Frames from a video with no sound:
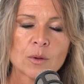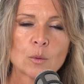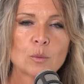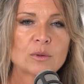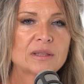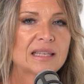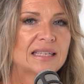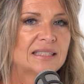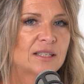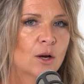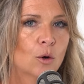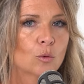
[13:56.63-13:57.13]
What
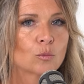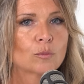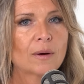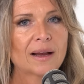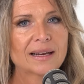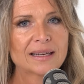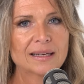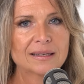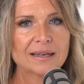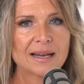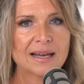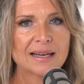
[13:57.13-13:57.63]
they don't
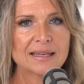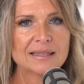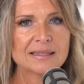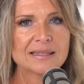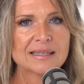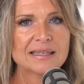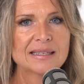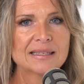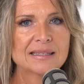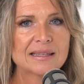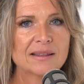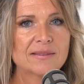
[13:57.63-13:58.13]
recognize
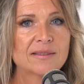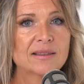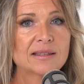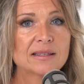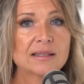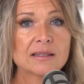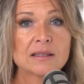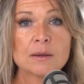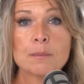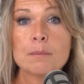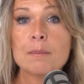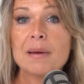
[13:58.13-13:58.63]
is that this
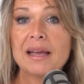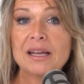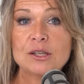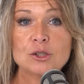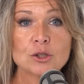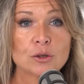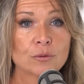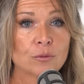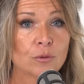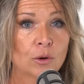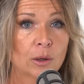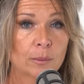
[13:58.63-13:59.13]
is a
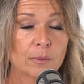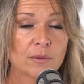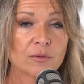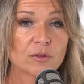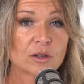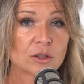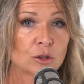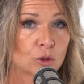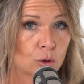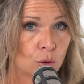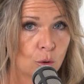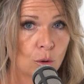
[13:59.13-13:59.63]
major form of
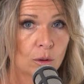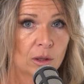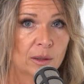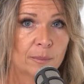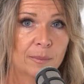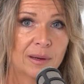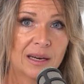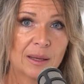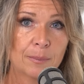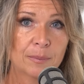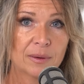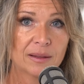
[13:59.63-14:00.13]
control and
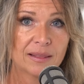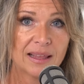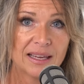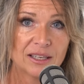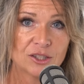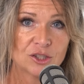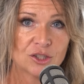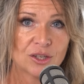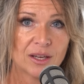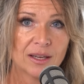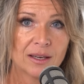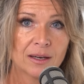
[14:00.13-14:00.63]

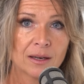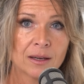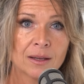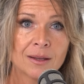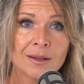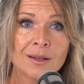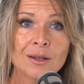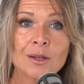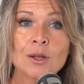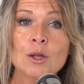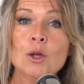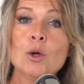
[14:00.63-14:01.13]
manipulation,
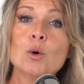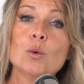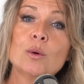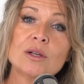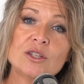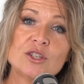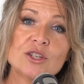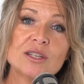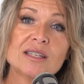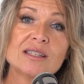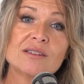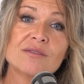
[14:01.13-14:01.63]

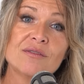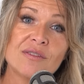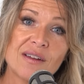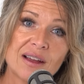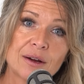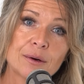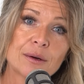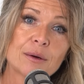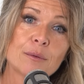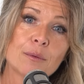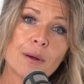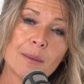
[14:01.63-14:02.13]
which is
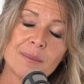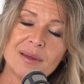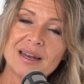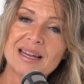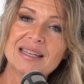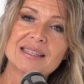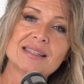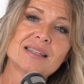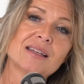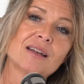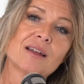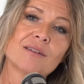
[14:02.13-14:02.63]
very
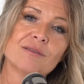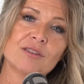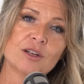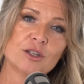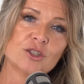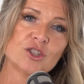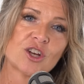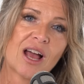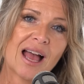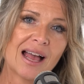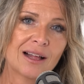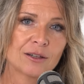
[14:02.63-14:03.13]
reminiscent of their
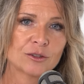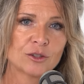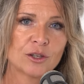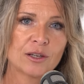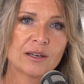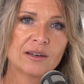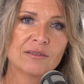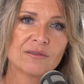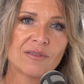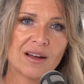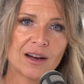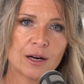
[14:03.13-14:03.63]
childhood
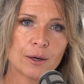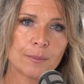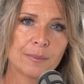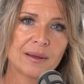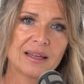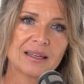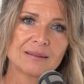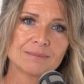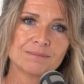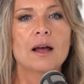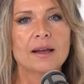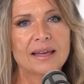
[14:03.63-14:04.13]

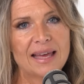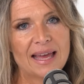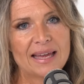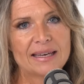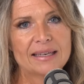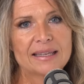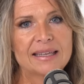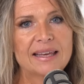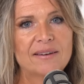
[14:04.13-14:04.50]
environment. Again,